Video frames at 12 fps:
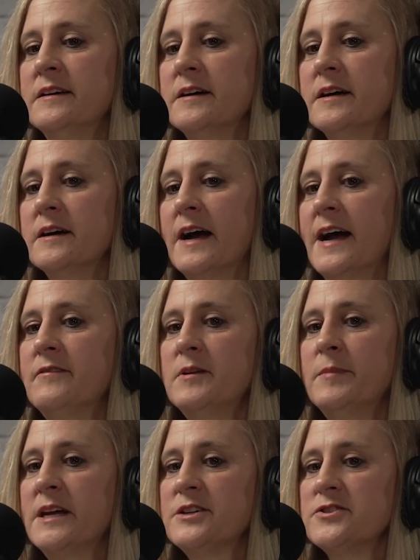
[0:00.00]
I have to
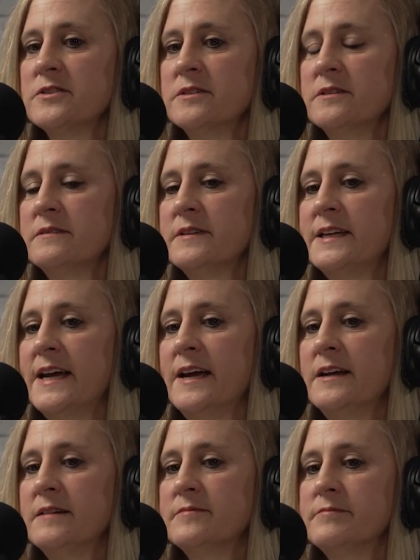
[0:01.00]
make sure that
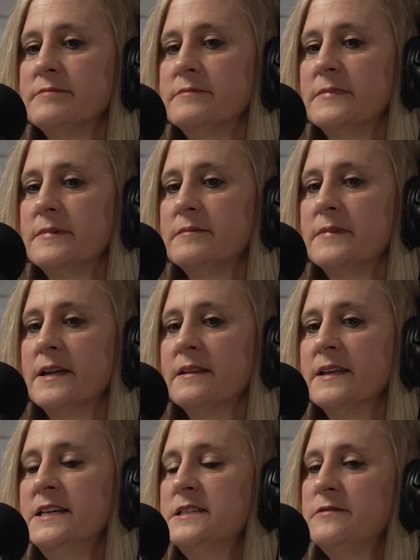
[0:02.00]
I at
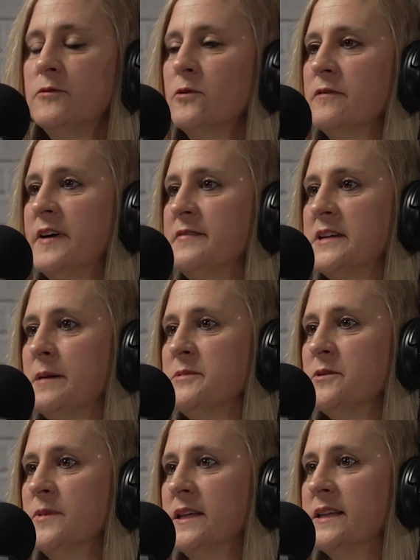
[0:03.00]
least 4 or 5 times
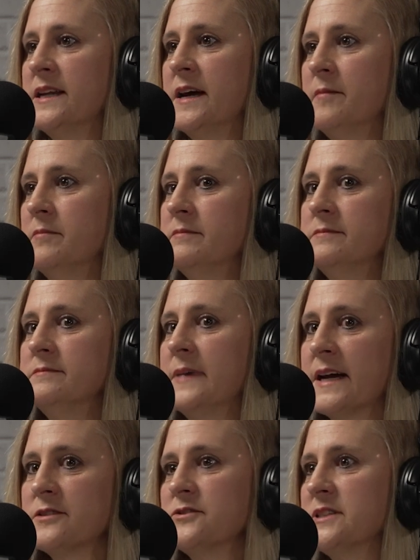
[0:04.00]
a week that I'm
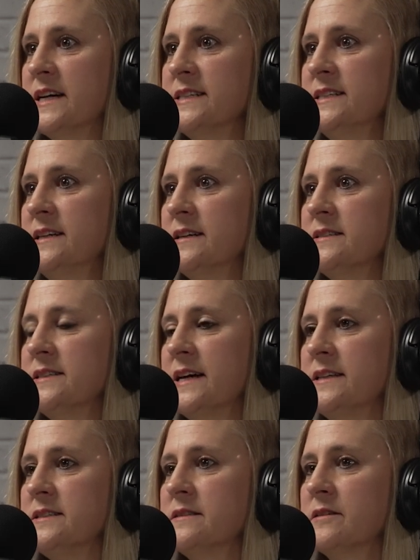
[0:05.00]
exercising, because
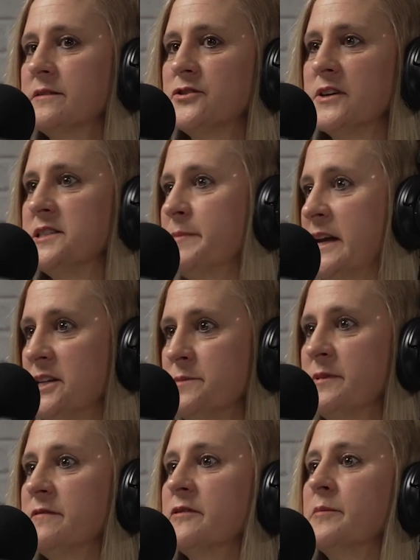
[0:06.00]
that's stress
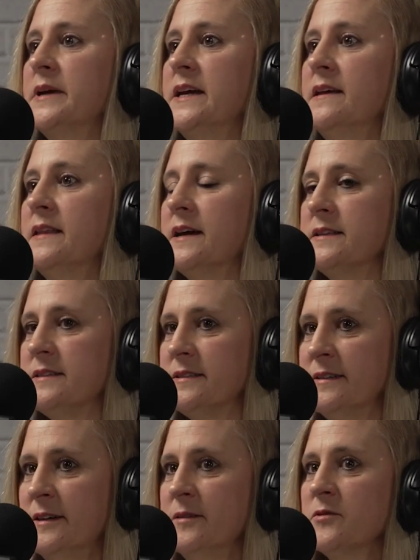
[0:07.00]
management for me. That's
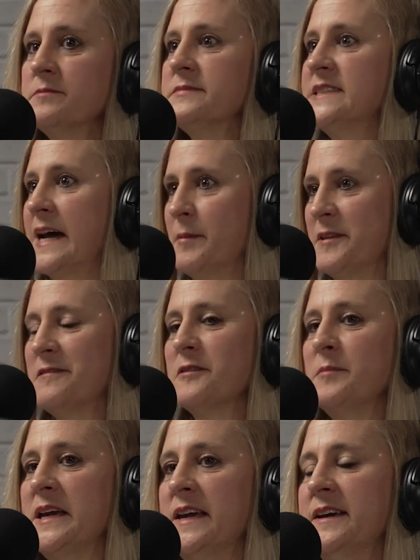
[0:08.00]
Sabbath for
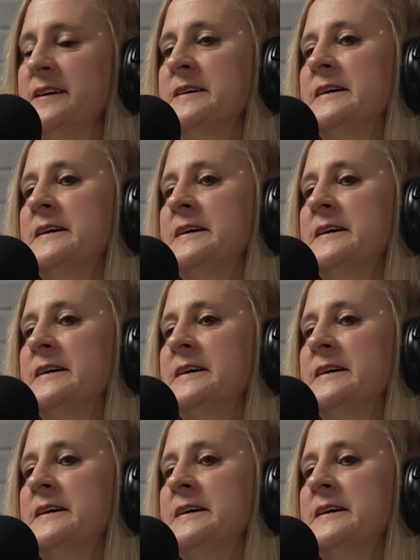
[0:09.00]
me.